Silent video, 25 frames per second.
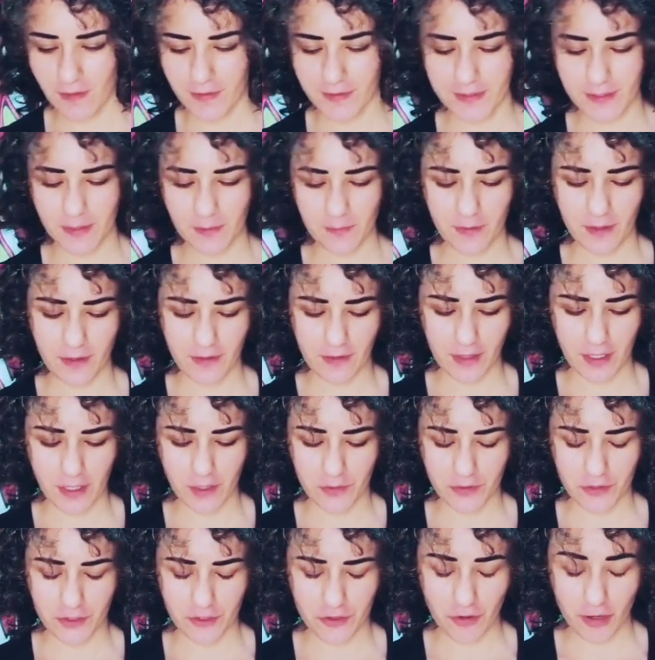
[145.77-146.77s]
something that
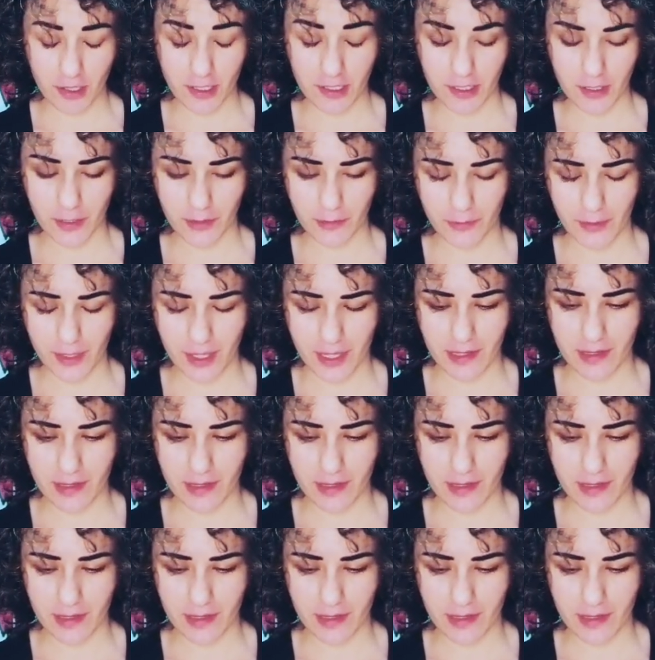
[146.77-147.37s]
you're struggling with.